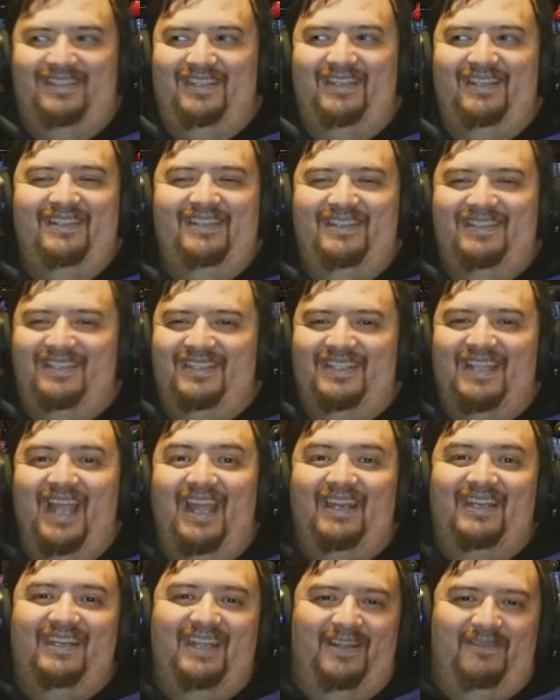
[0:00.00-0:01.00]
it's
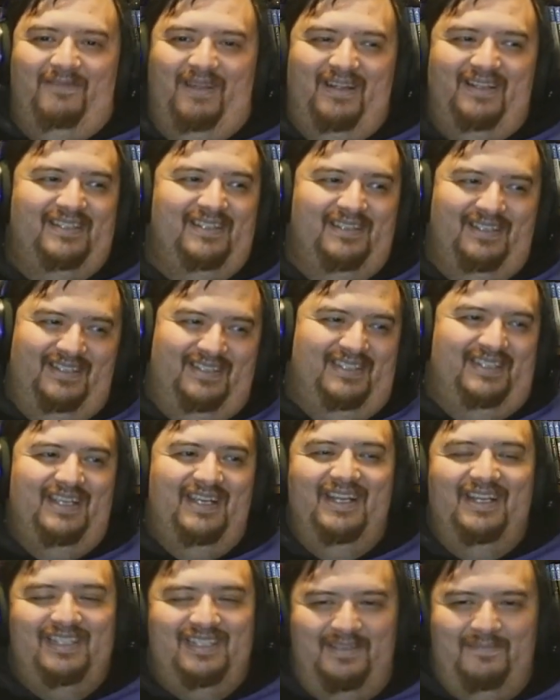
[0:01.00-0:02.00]
night and day, right? It's
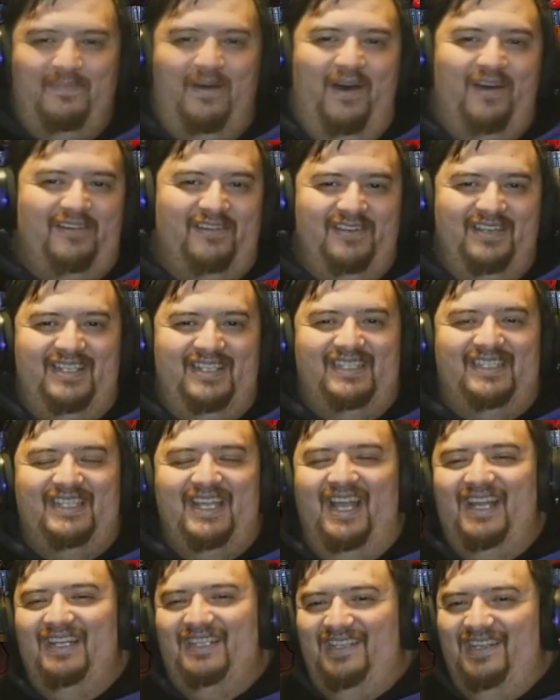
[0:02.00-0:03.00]
it's it's a modern
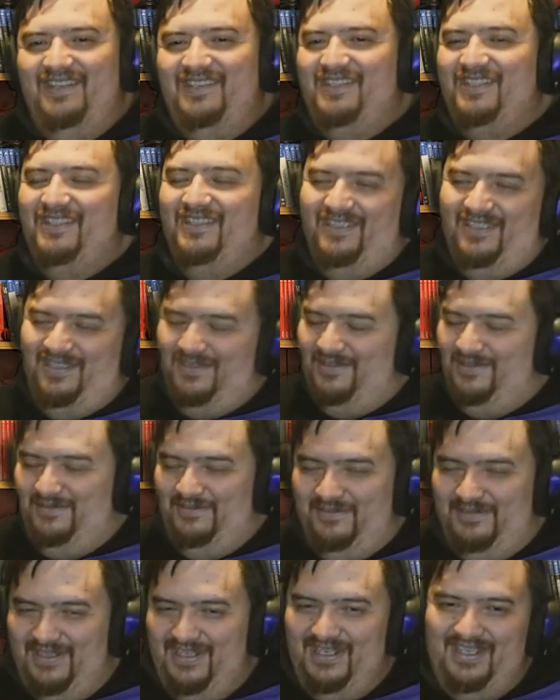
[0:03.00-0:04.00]
design dungeon
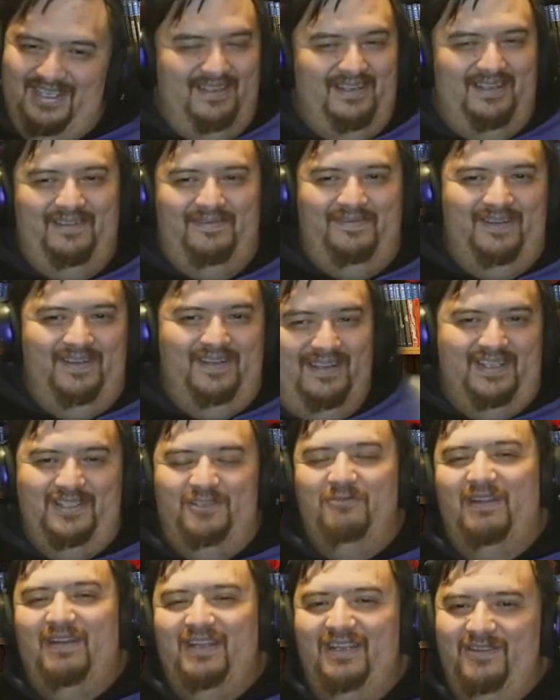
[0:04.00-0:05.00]
to a fucking
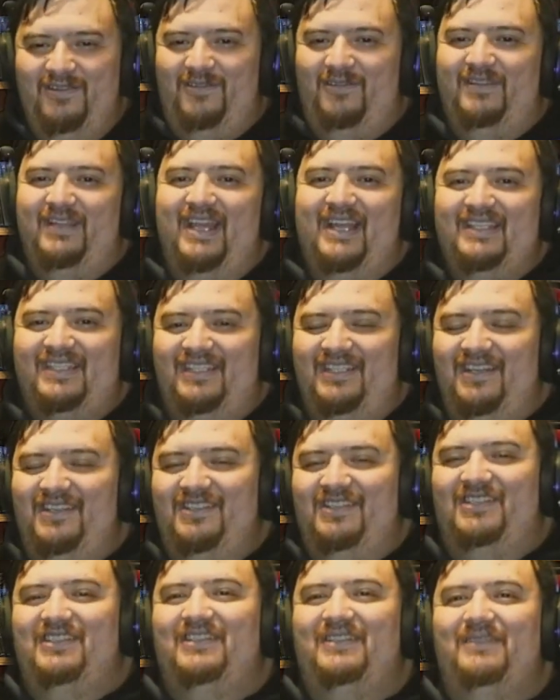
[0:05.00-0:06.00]
twenty year old ass
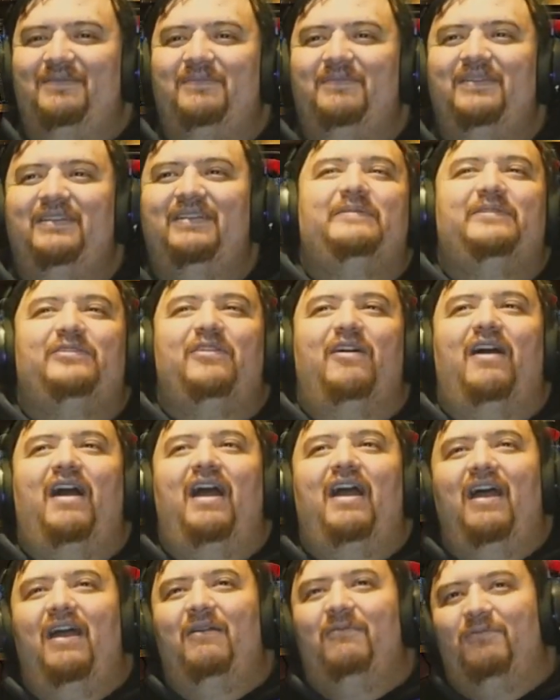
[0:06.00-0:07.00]
dungeon. So
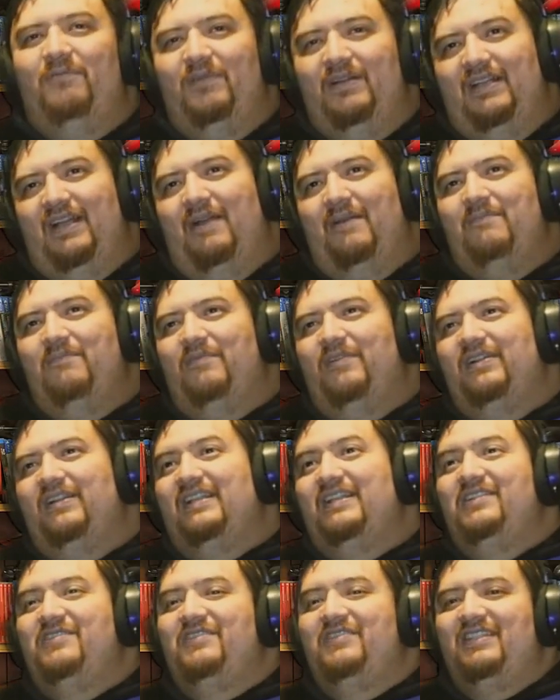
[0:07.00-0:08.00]
I, I re- I'm
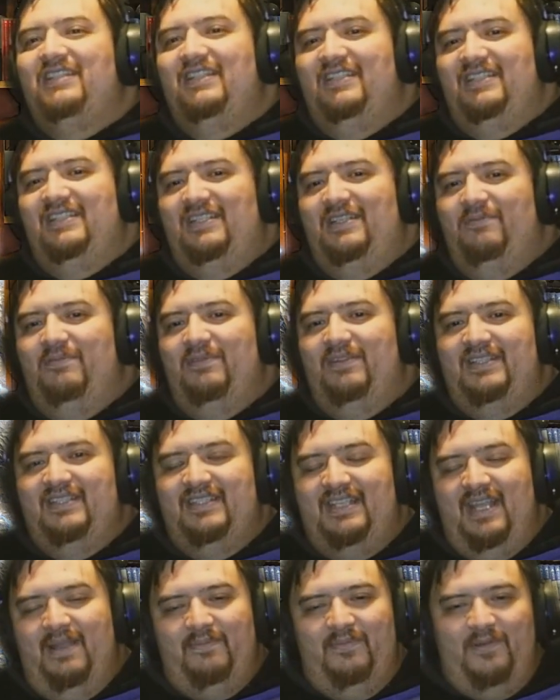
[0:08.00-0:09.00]
really interested to see where
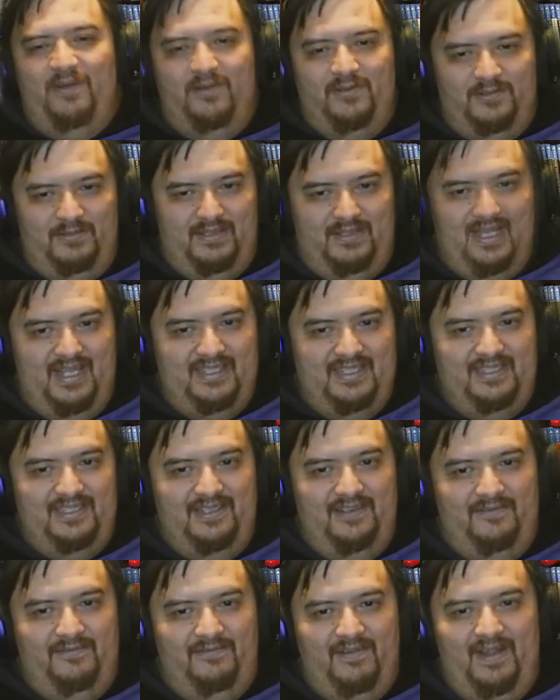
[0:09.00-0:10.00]
this game goes with that
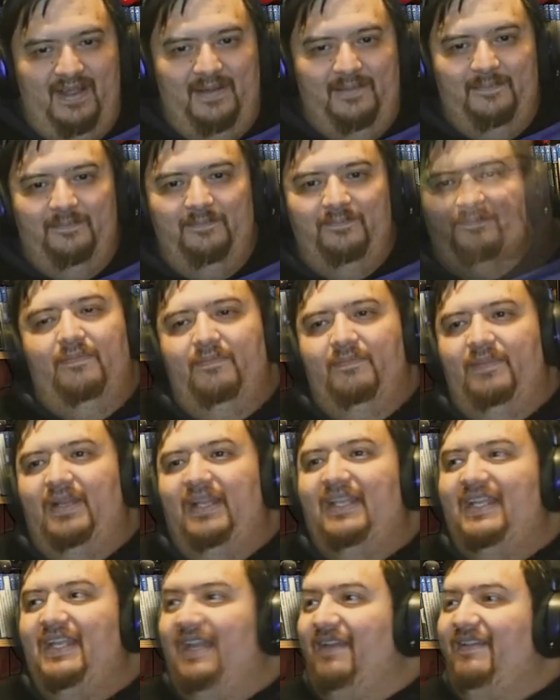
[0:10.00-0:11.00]
stuff, right?
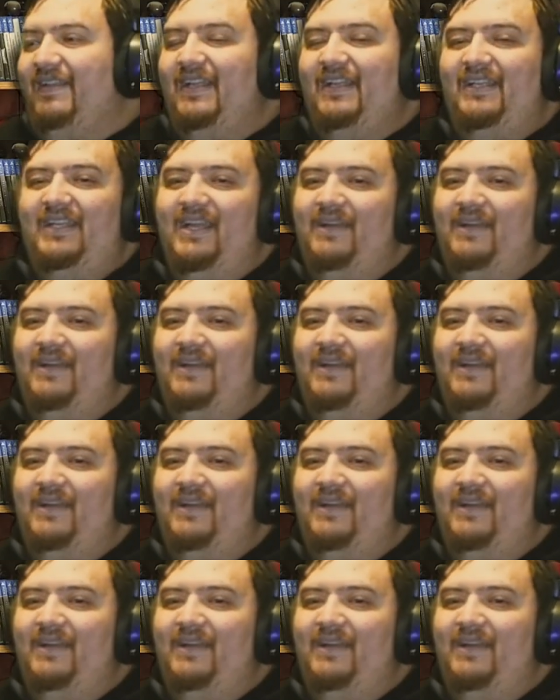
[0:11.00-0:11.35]
But at the end of the